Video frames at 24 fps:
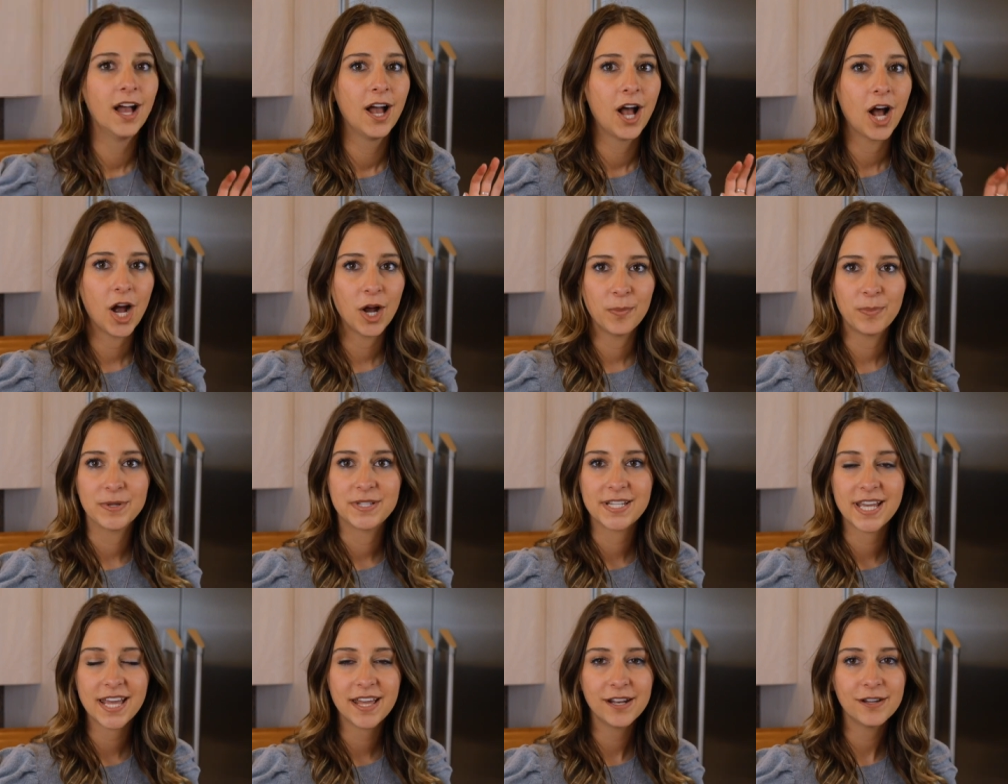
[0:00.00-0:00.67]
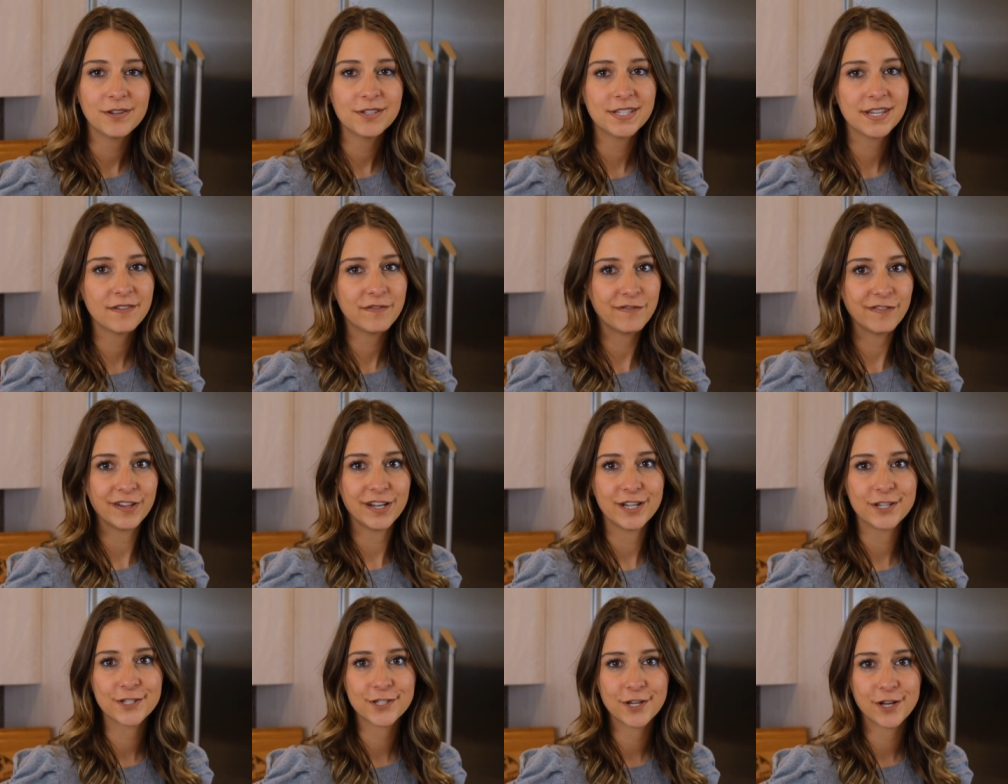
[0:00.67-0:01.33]
Our potatoes have
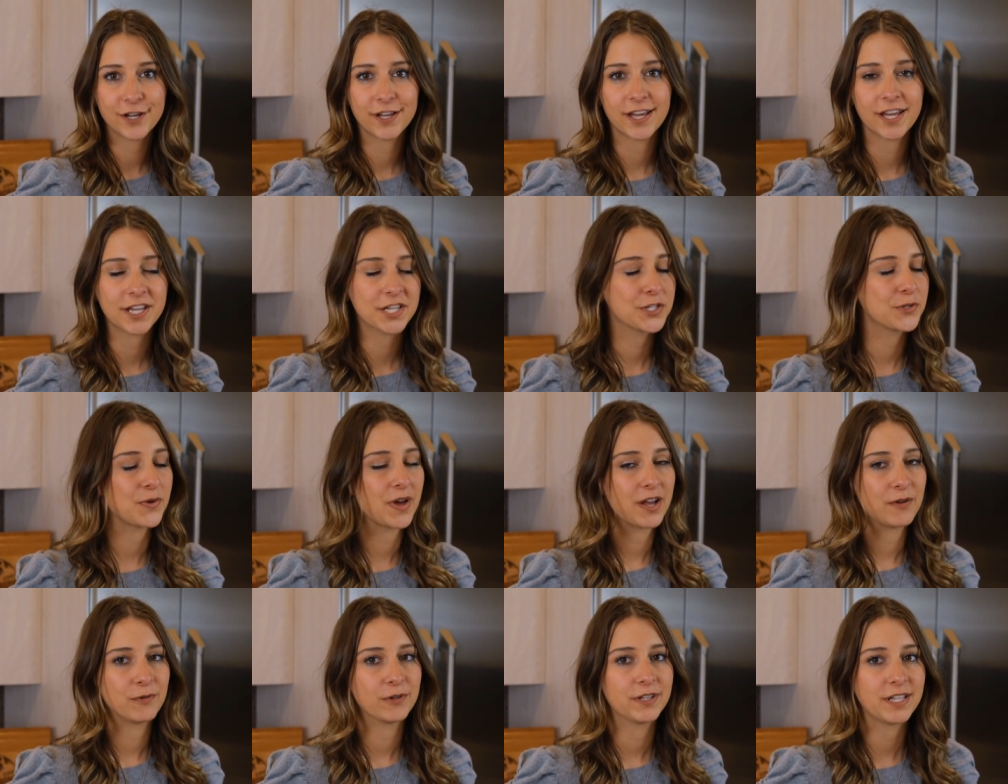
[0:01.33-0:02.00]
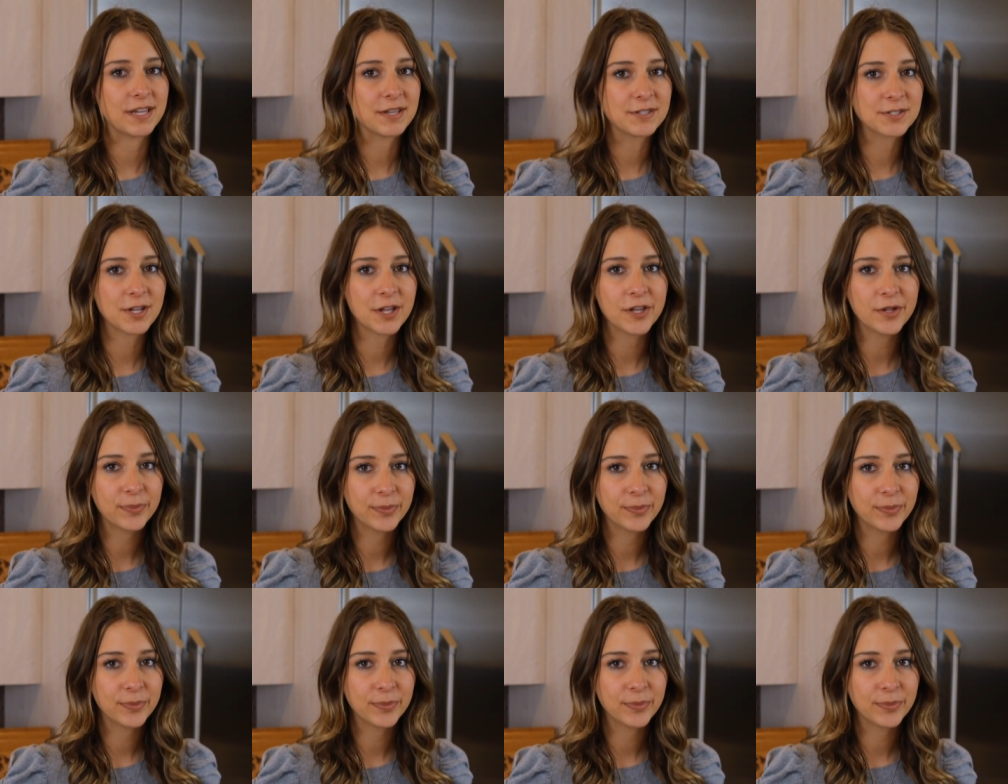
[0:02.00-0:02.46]
finished cooking, so I released all the